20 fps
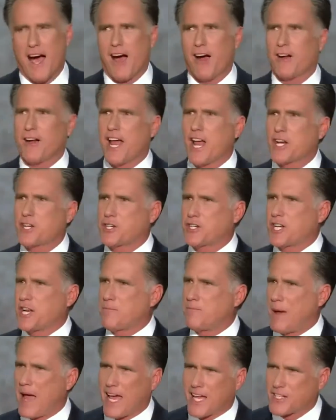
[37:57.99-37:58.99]
Our nation
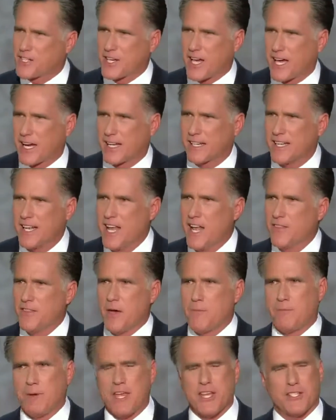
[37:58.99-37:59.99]
depends on it.
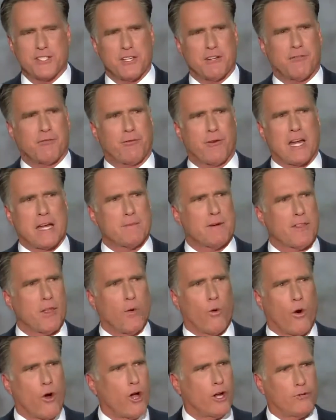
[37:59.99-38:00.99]
The peace and freedom of
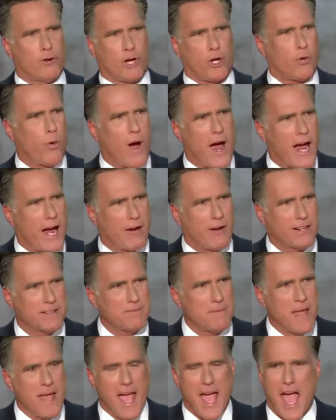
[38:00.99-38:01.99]
the world require it.